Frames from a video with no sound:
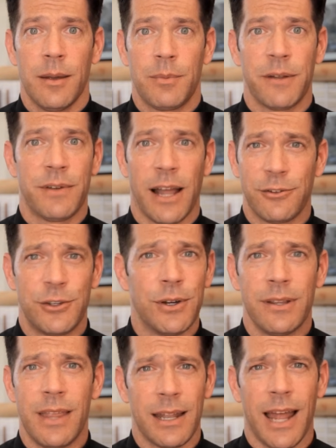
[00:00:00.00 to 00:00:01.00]
if God's
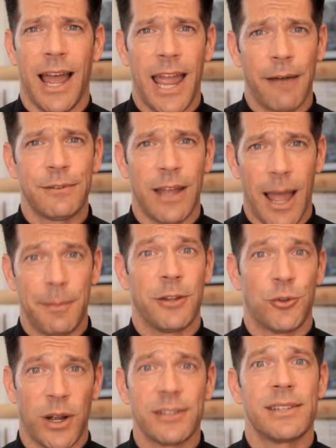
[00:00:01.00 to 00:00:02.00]
good, then I'm going to
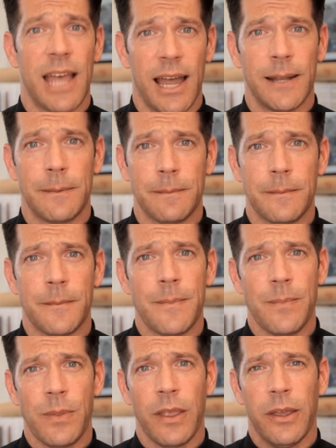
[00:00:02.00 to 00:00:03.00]
trust that.
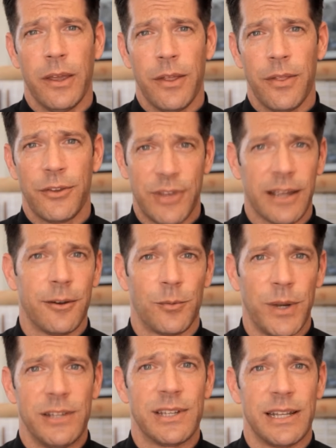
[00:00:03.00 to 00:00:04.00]
The second
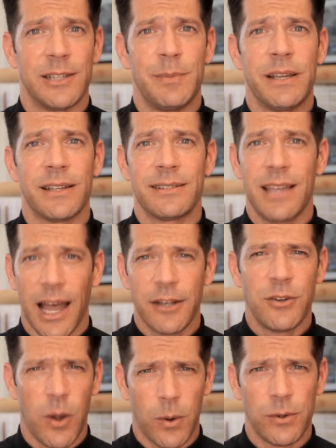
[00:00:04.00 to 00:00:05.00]
reason is because God
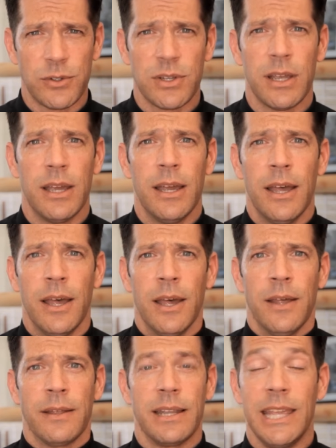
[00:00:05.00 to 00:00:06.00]
knows
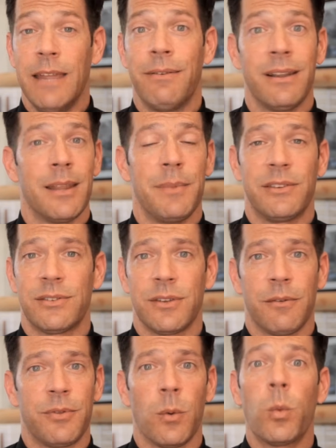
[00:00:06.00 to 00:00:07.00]
that even in the midst
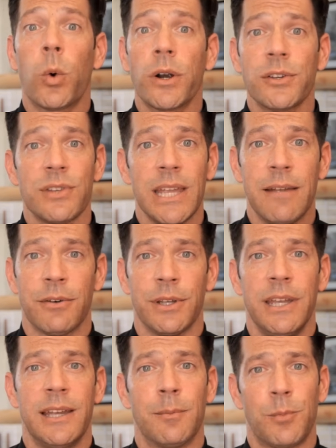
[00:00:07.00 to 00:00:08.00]
of the worst evil,
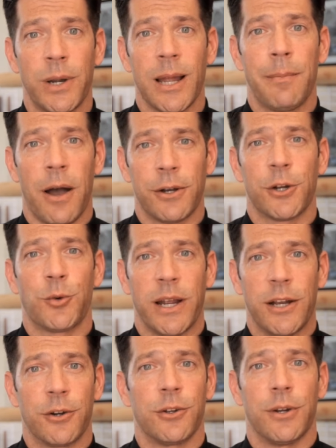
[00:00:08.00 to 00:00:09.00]
He can bring about a
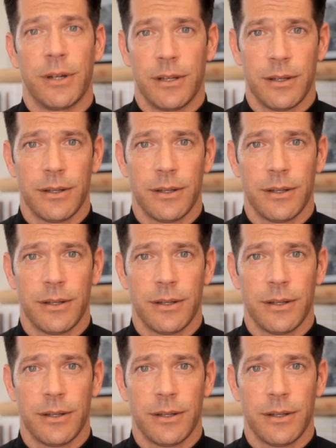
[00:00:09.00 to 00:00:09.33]
greater good.